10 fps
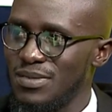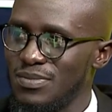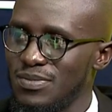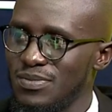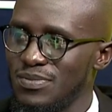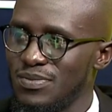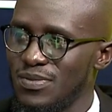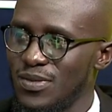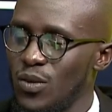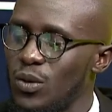share.
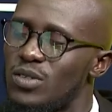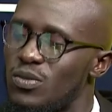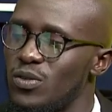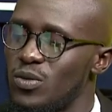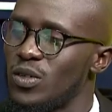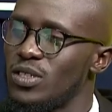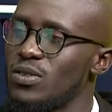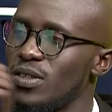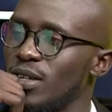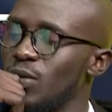What do you
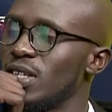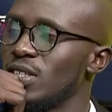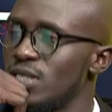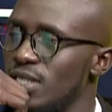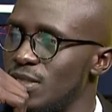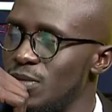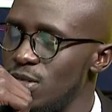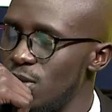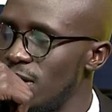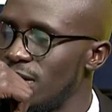think? What are your
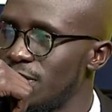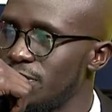sentiments on that?